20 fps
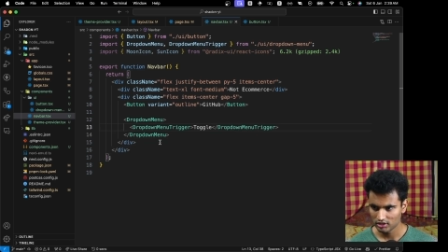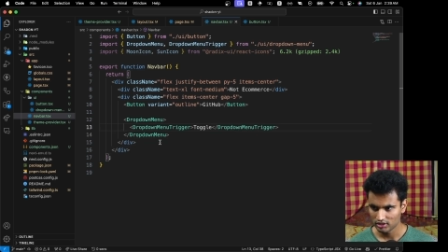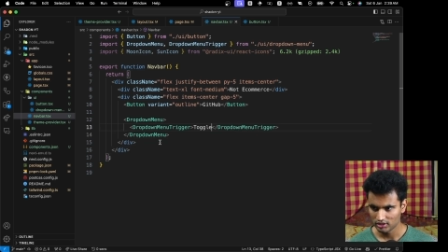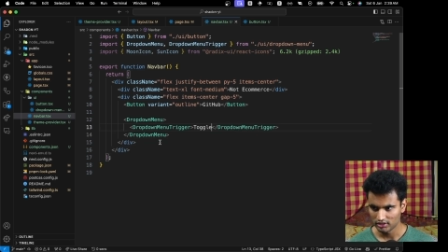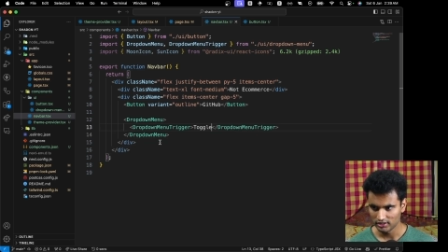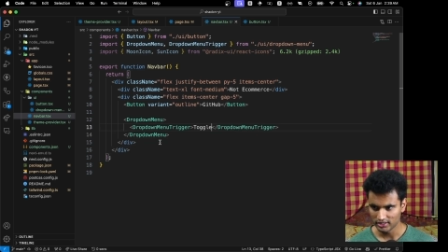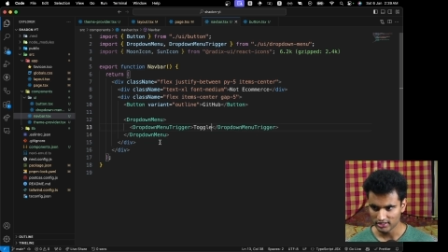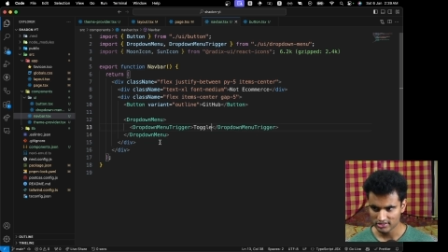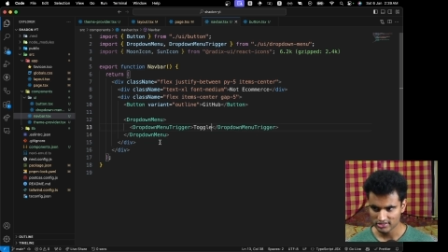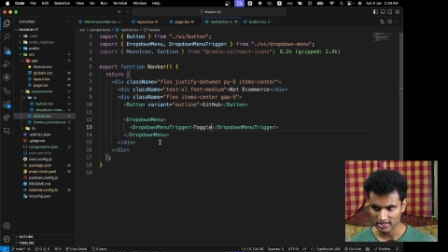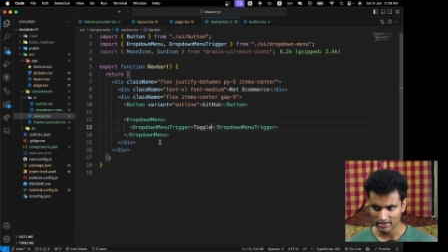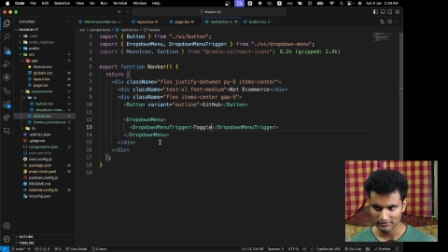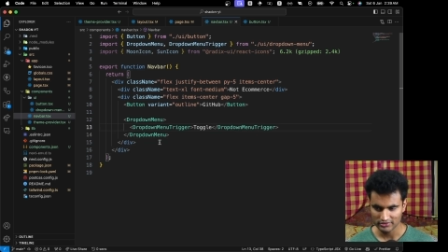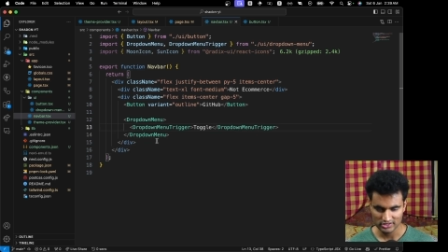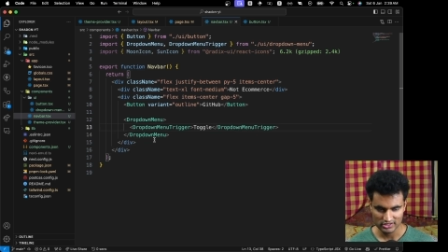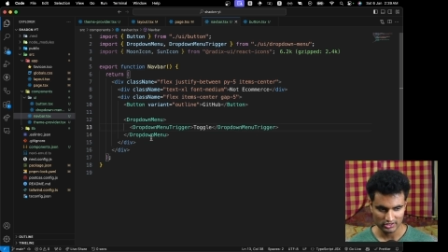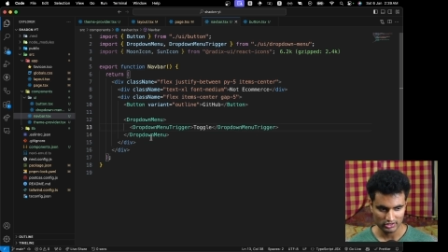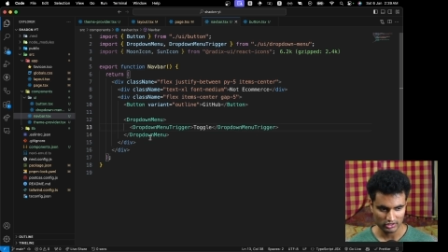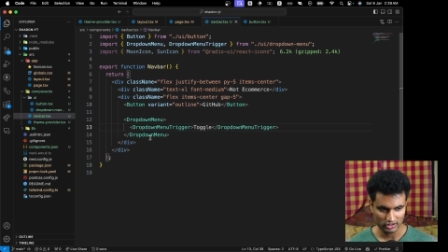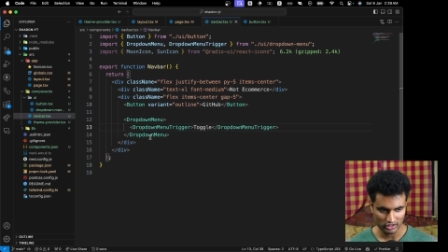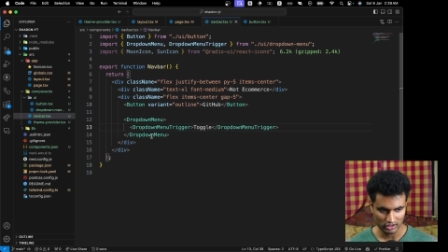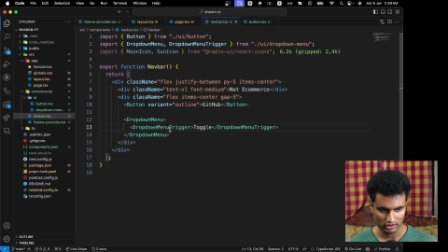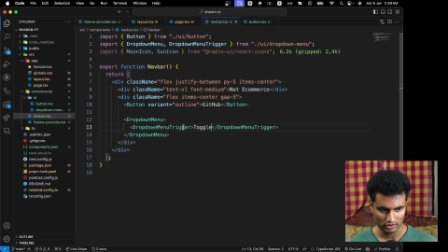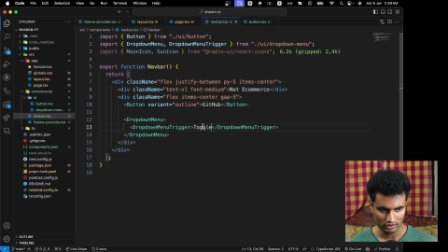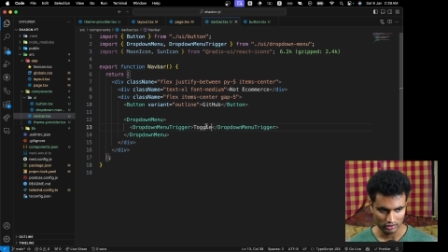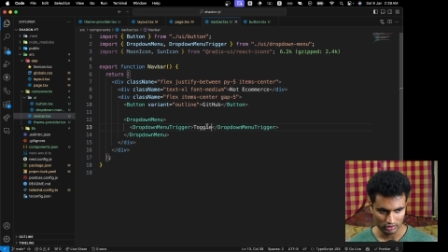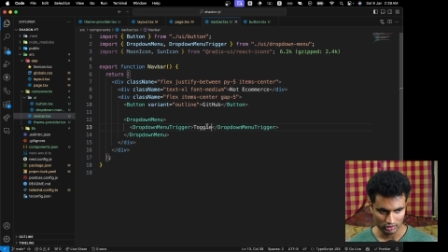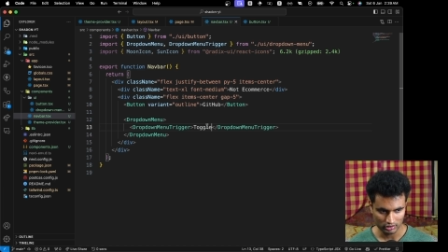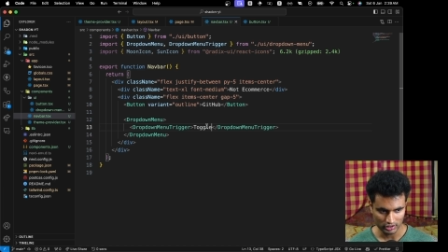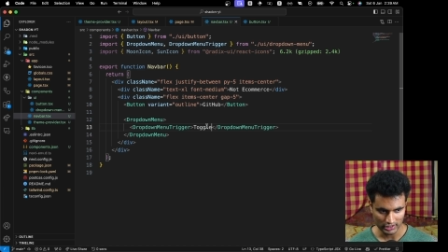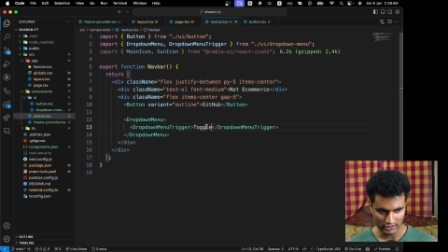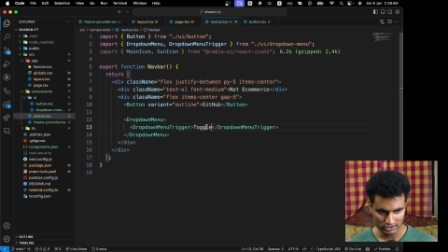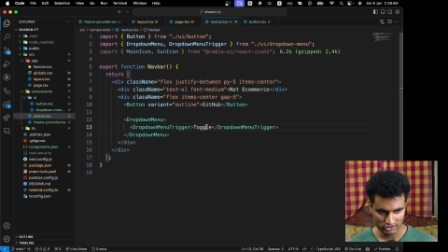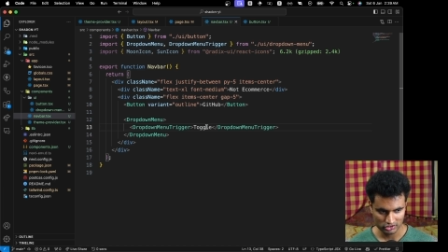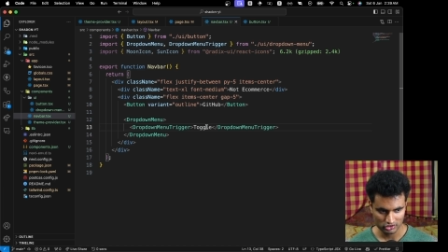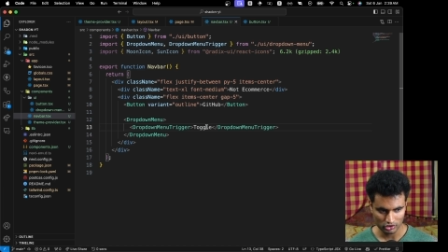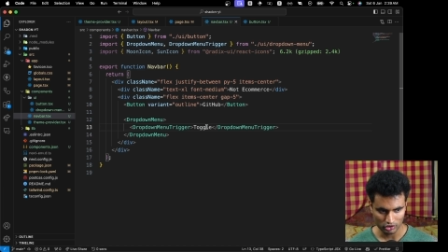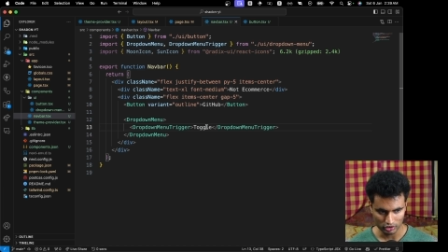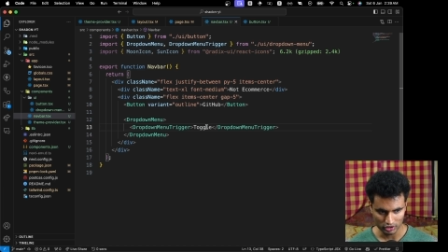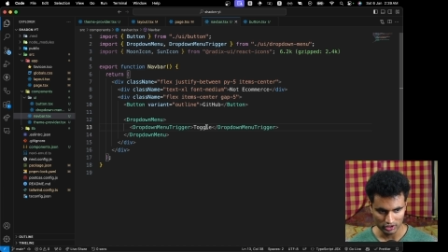let's have this at
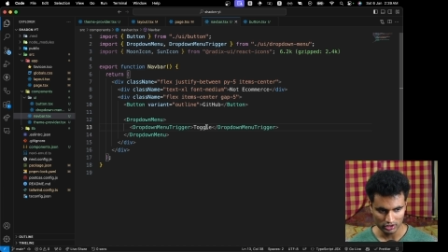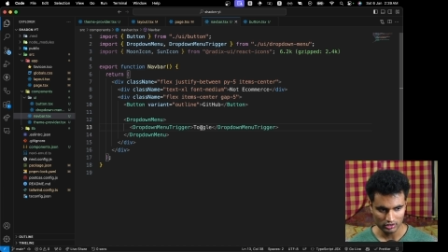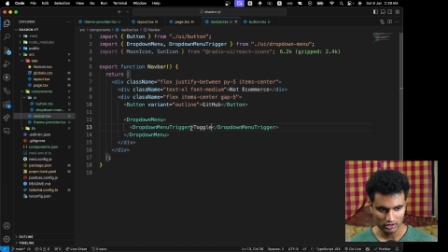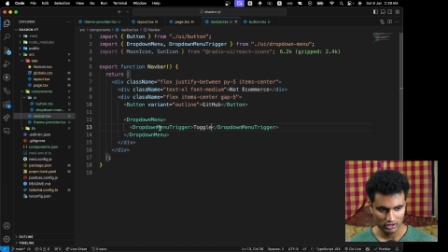toggle.